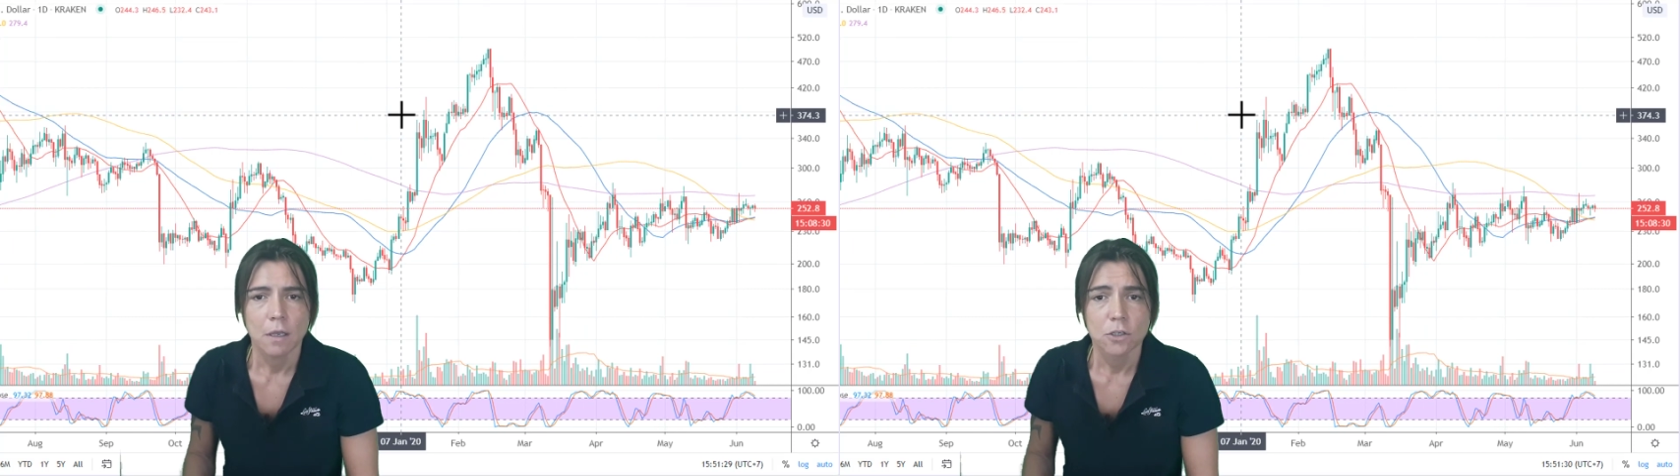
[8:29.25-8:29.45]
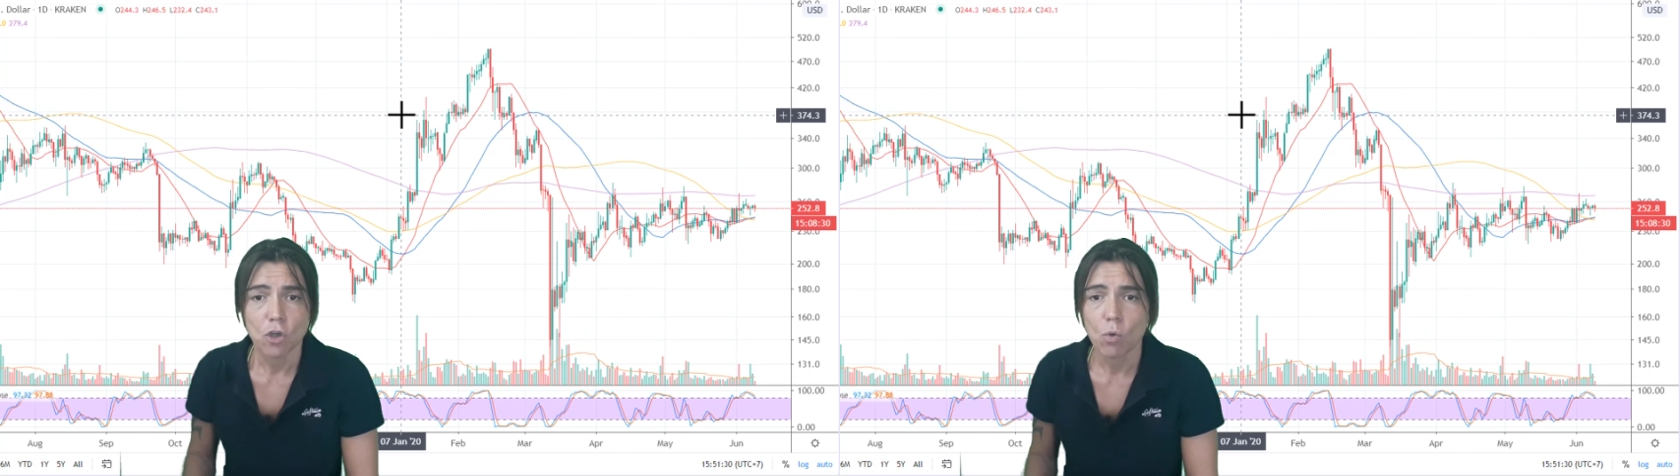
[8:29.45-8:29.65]

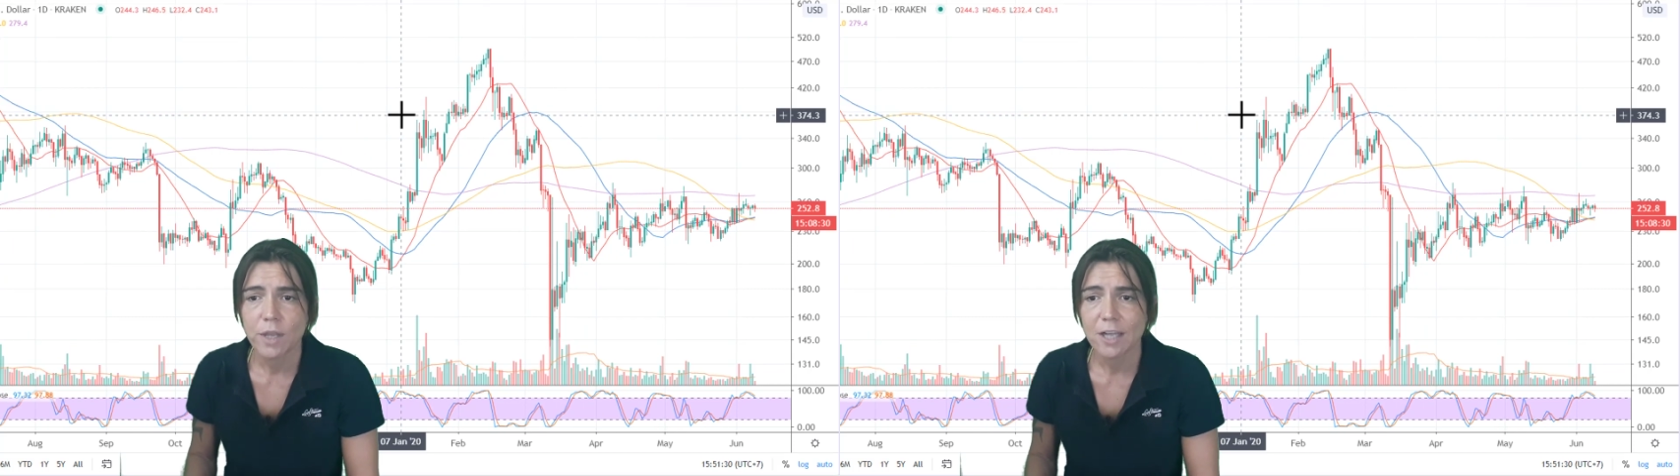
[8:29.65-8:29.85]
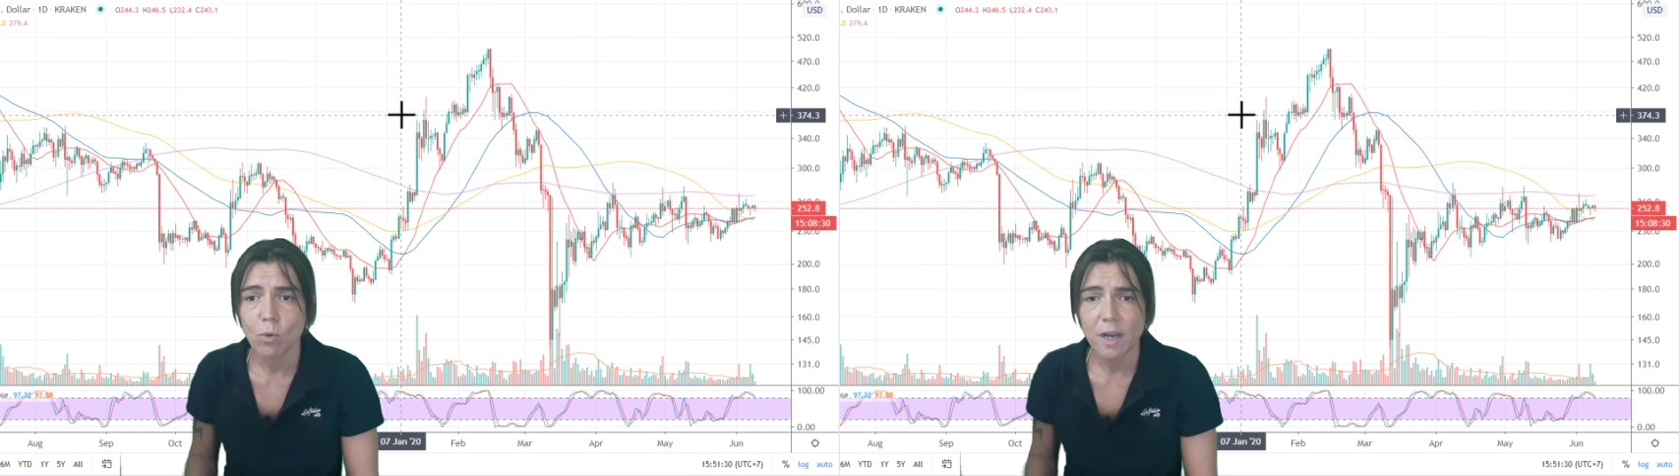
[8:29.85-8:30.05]
So
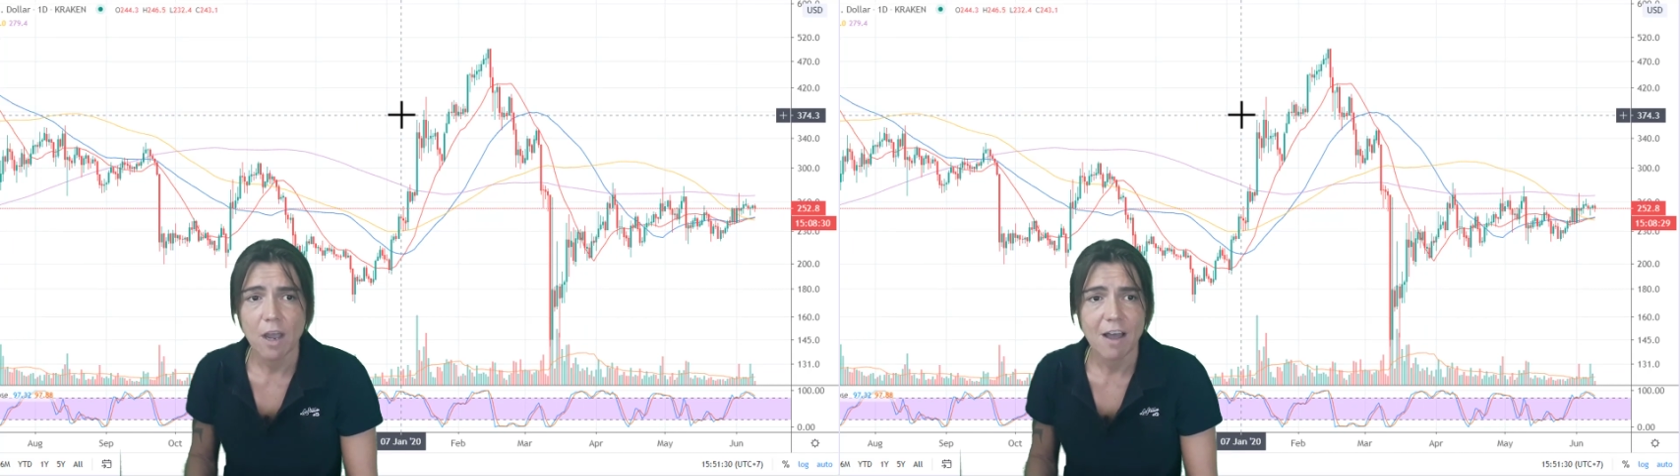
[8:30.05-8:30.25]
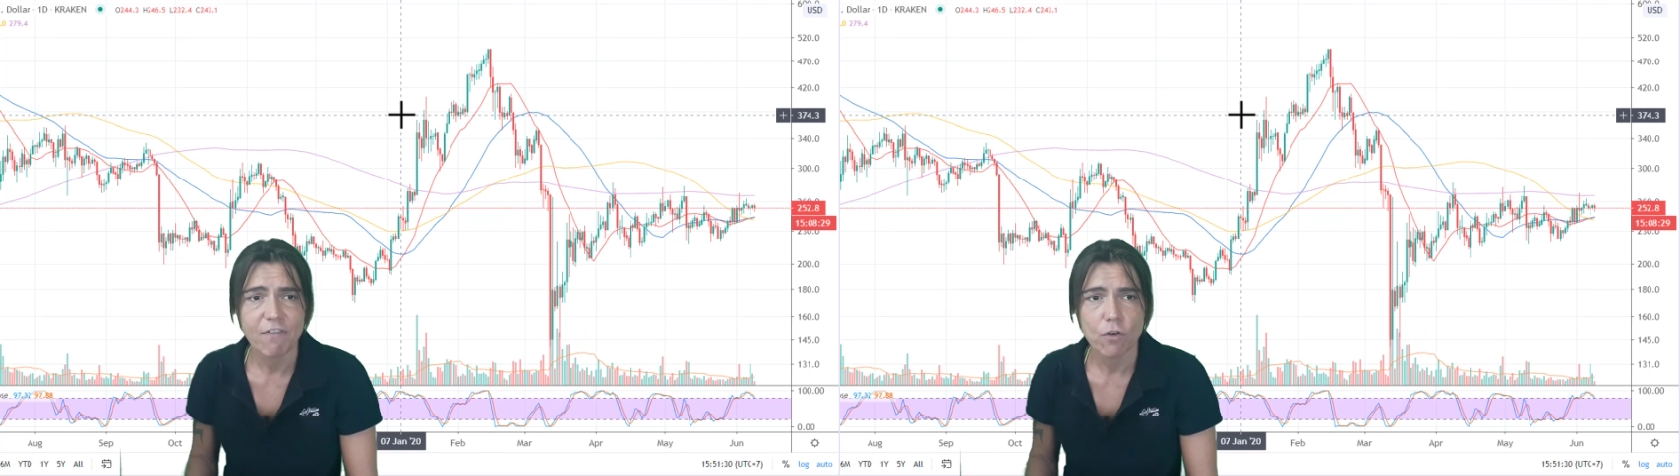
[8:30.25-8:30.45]
that's what I
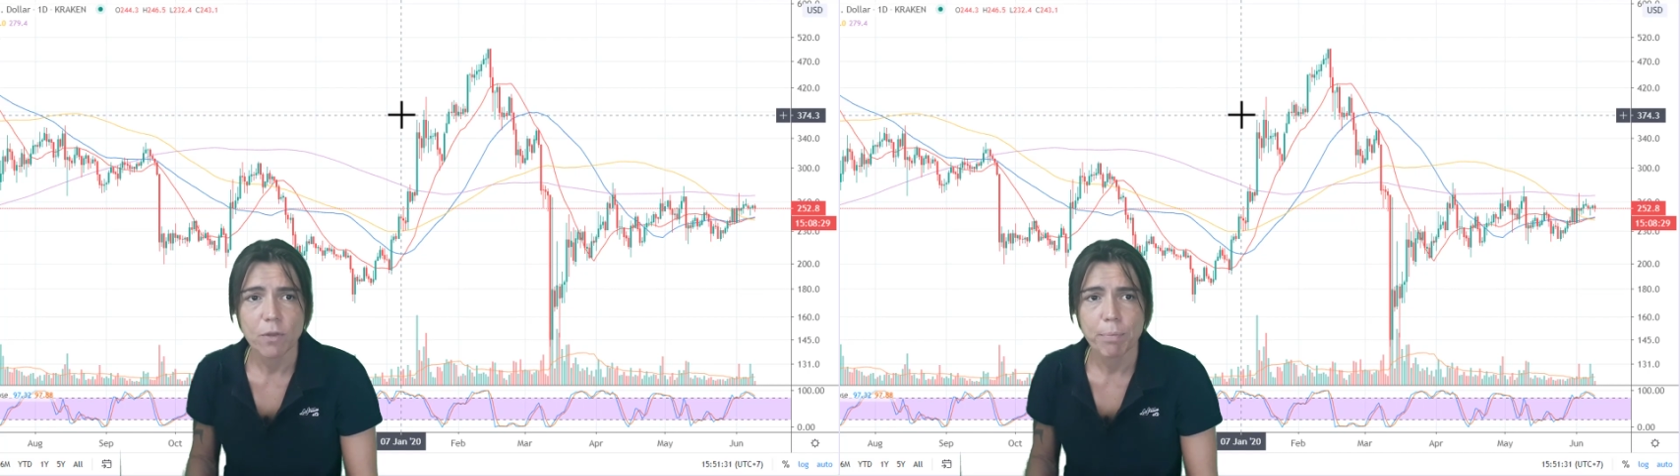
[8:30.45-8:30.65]
have for the